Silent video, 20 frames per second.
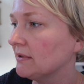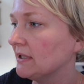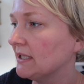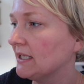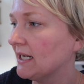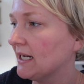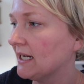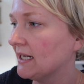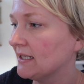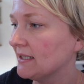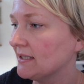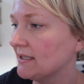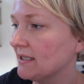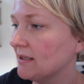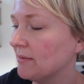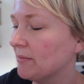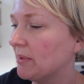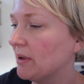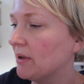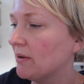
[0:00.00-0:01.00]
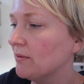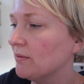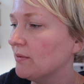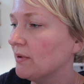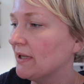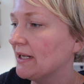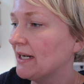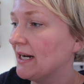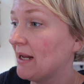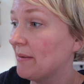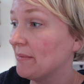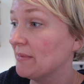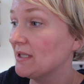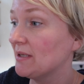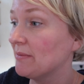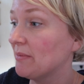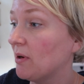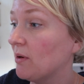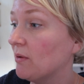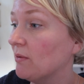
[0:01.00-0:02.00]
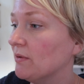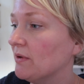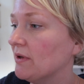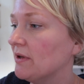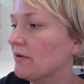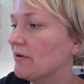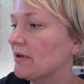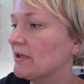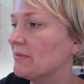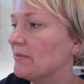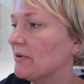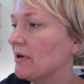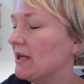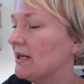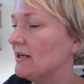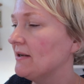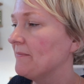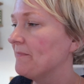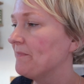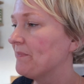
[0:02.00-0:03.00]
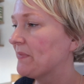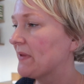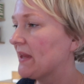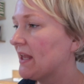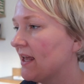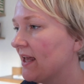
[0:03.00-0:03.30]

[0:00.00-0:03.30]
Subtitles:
in hand and a bowl and an empty bowl that the crisps were in,